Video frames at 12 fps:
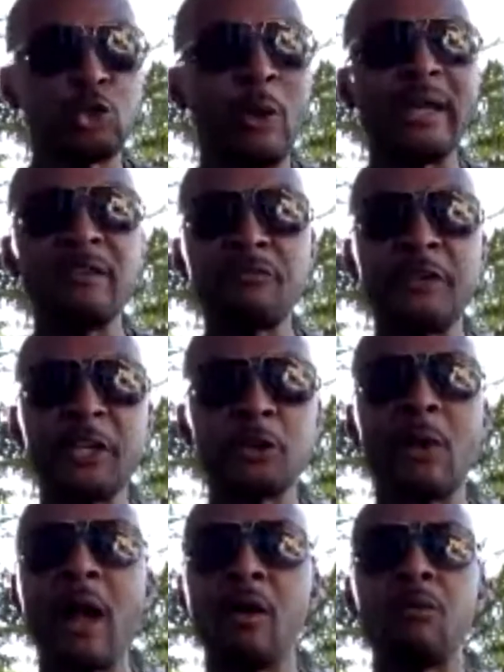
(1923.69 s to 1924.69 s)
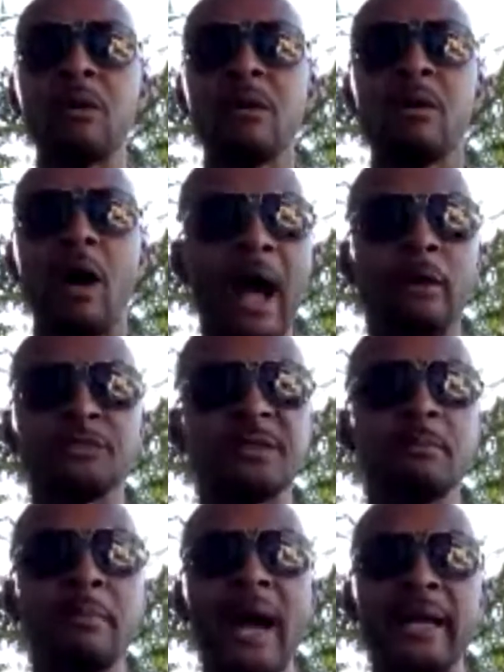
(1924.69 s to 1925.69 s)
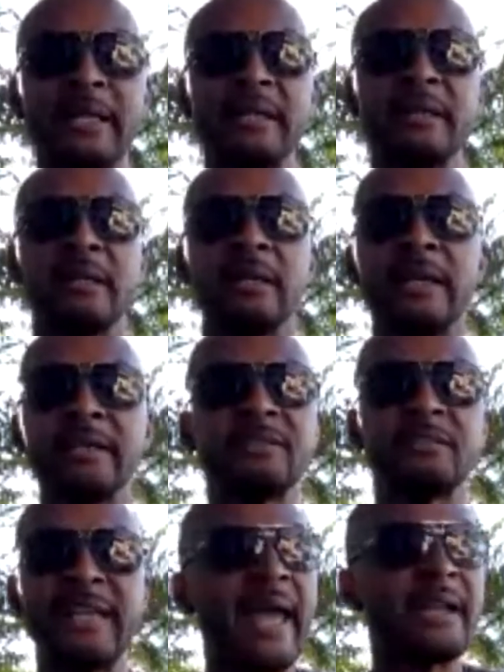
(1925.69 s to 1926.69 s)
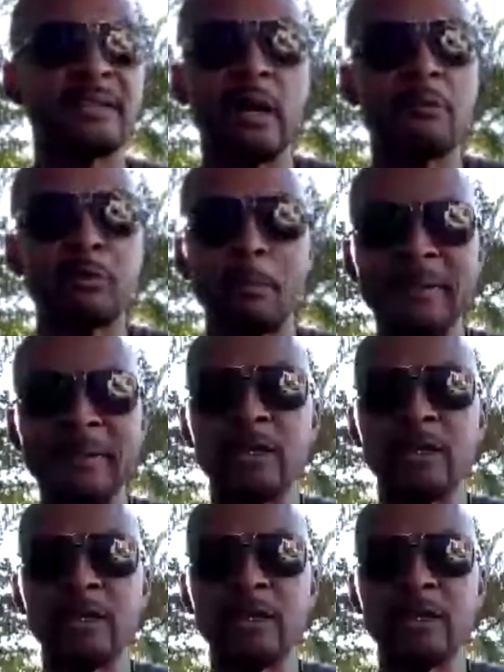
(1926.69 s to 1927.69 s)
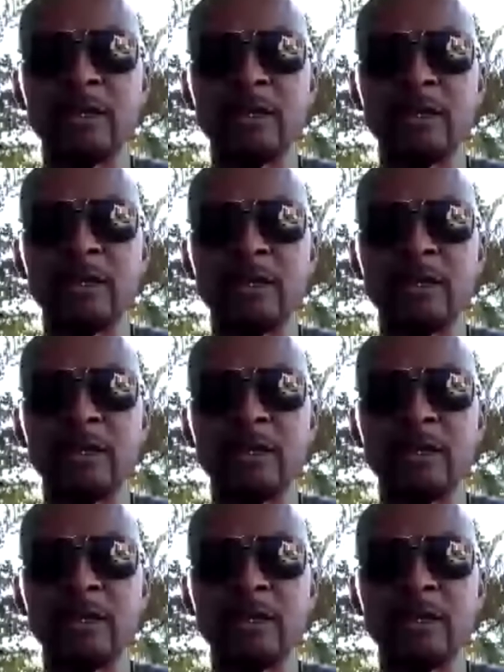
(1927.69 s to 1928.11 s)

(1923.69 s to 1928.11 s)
to figure out how somebody is jacked up for being who they are,